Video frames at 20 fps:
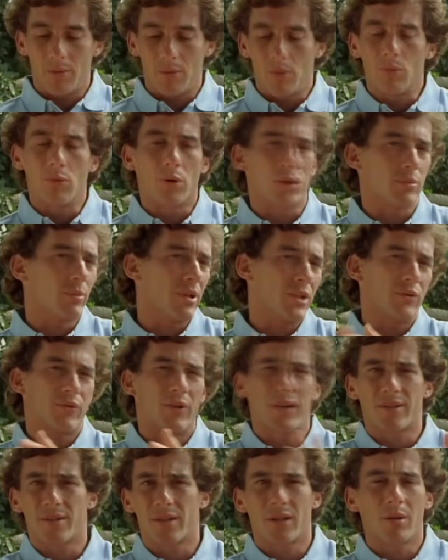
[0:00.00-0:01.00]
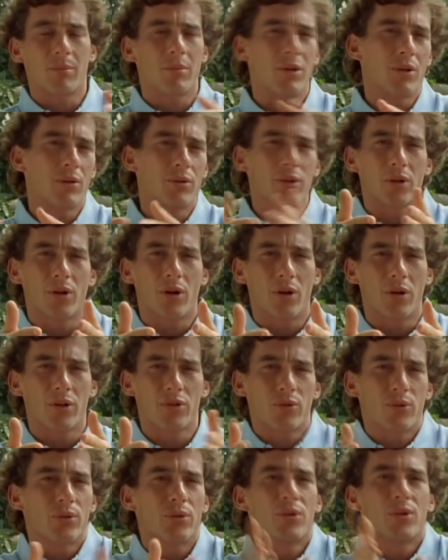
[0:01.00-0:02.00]
who was much faster than me on the corners,
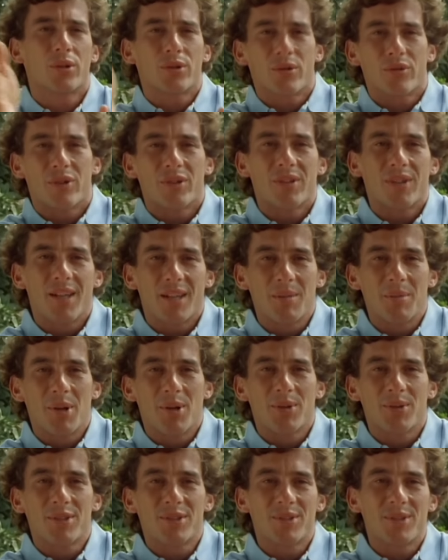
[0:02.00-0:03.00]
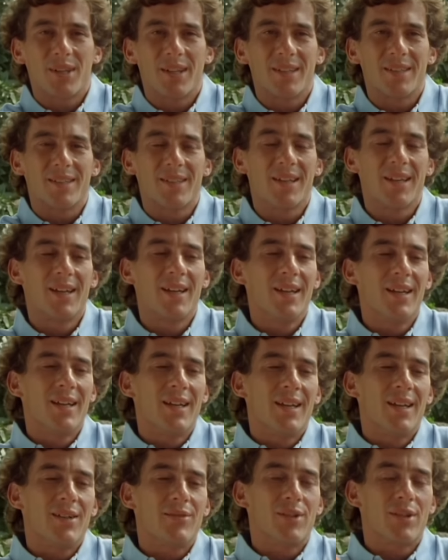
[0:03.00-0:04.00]
could not overtake me on the straight.
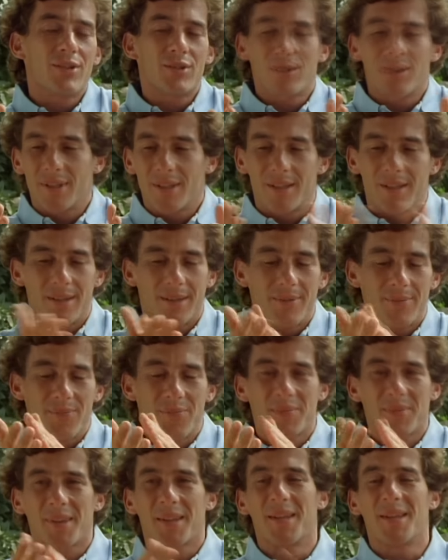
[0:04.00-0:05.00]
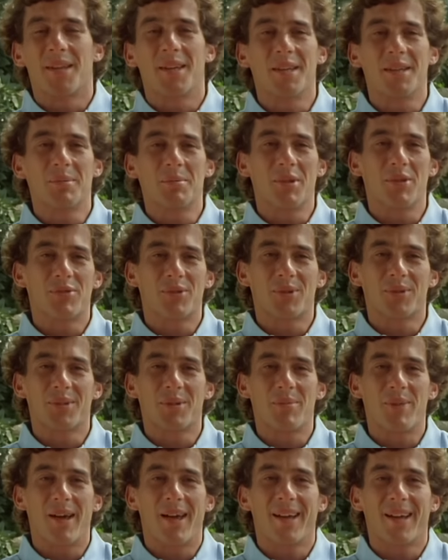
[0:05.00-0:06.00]
Eventually he hit me from the
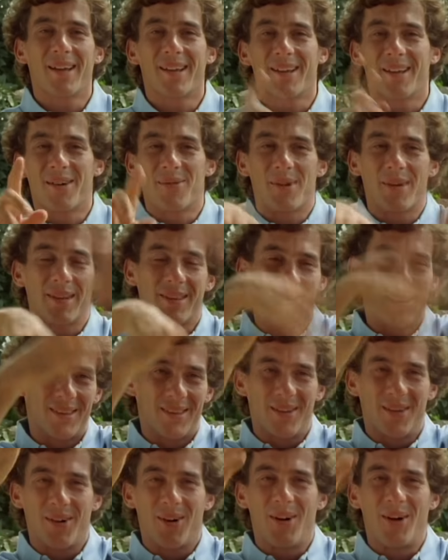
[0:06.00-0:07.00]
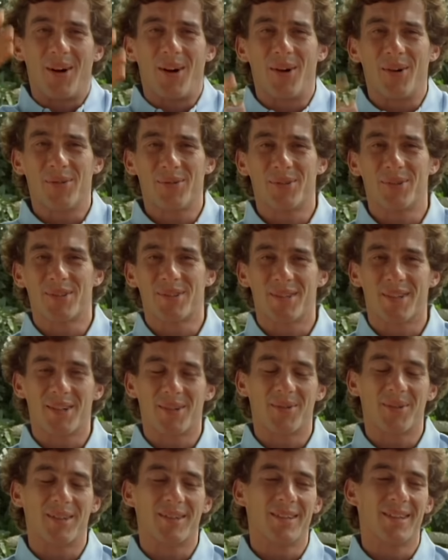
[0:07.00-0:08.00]
back and I went off the
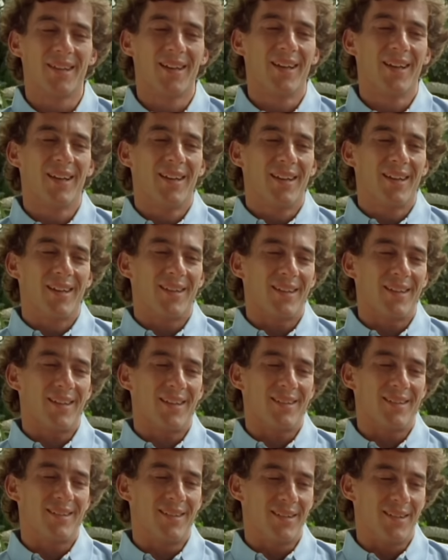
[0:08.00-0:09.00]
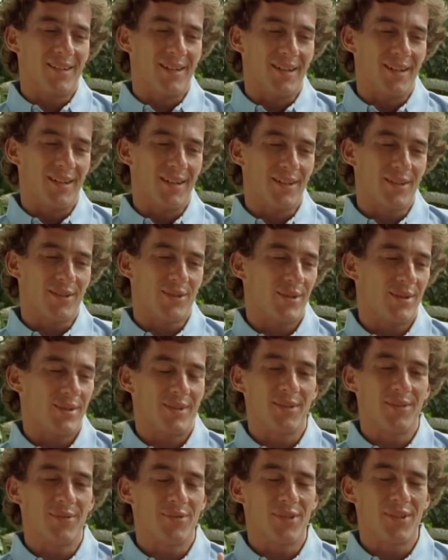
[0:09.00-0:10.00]
circuit. And uh, so I
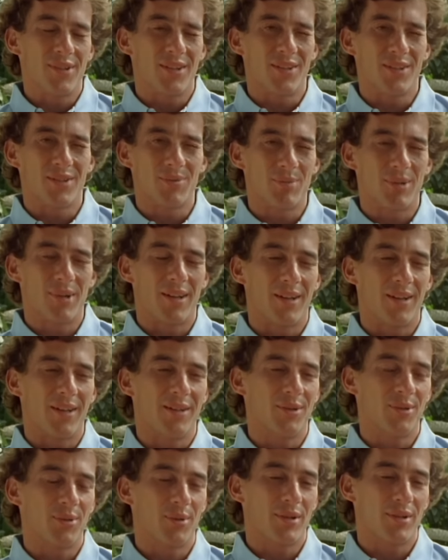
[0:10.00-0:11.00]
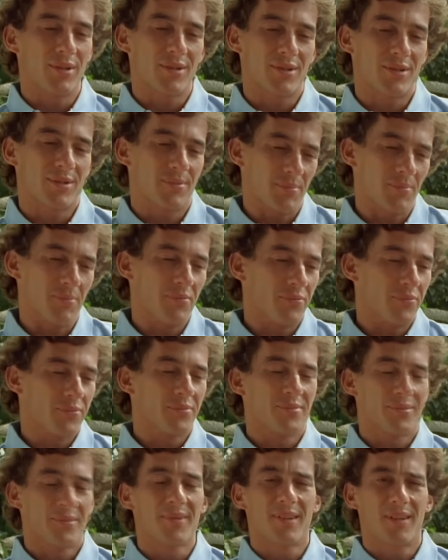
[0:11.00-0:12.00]
didn't finish, but uh, it was
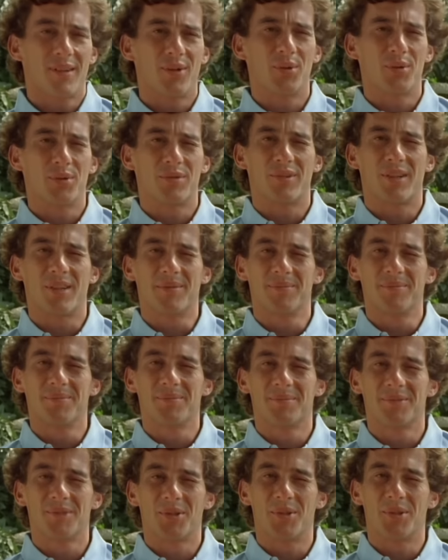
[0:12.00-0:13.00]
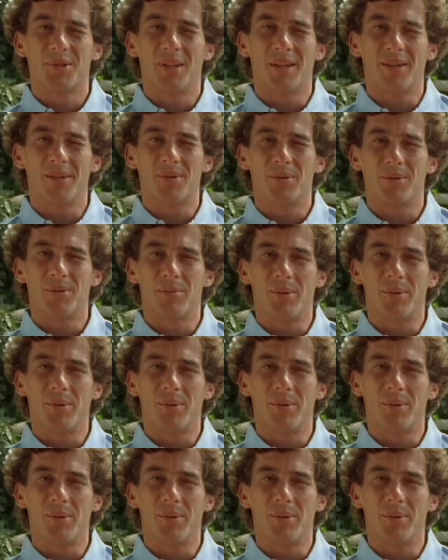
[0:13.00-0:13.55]
good fun, good, uh, good